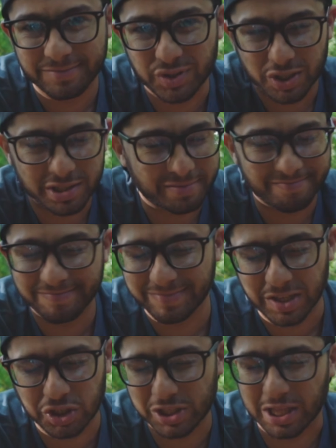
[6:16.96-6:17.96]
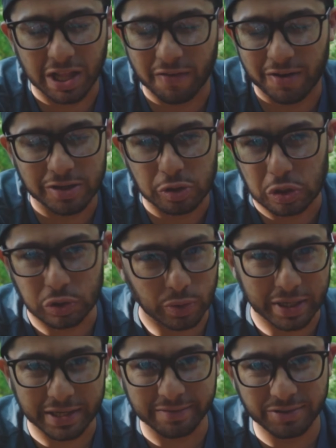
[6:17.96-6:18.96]
Just love
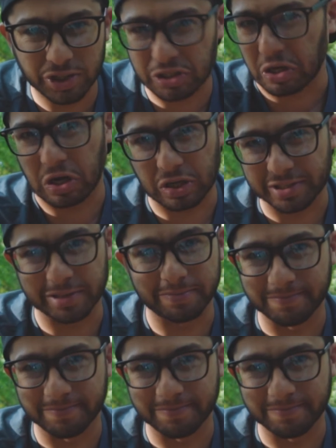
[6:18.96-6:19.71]
120. It's just awesome.